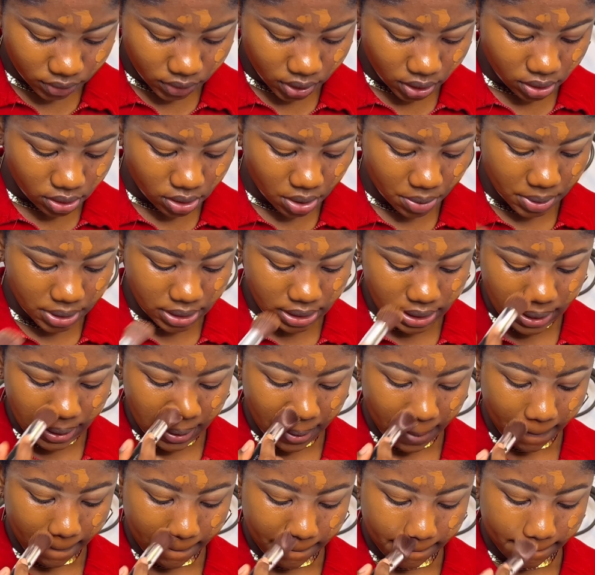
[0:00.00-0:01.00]
someone said,
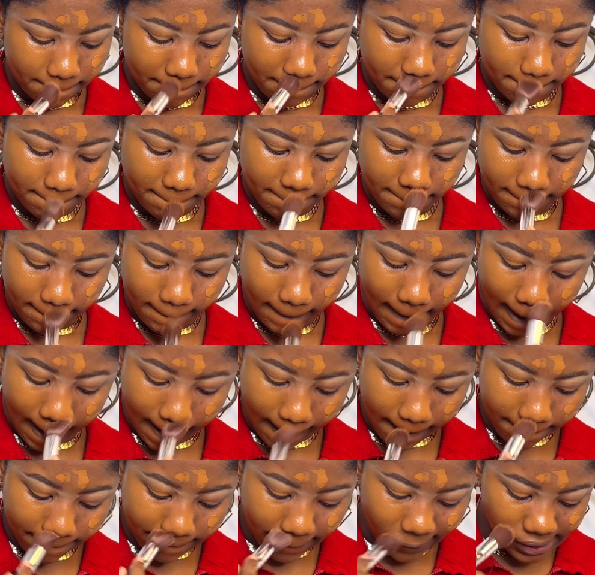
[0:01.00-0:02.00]

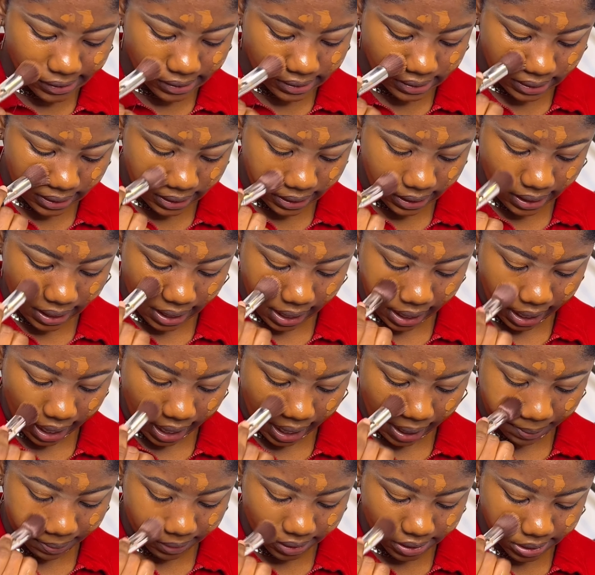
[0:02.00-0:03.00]
Hi Posii,
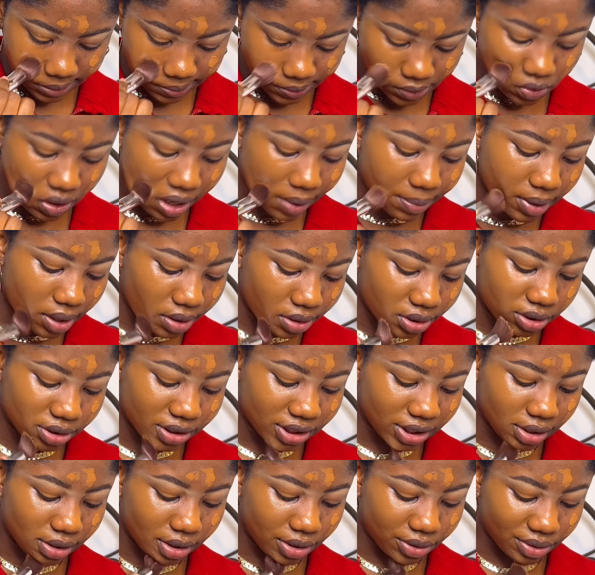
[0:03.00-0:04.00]
I'm a subscriber on your
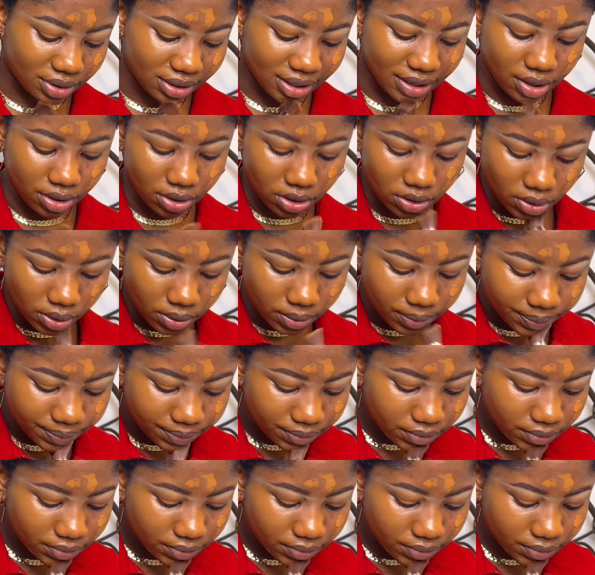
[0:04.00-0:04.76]
channel, thank you.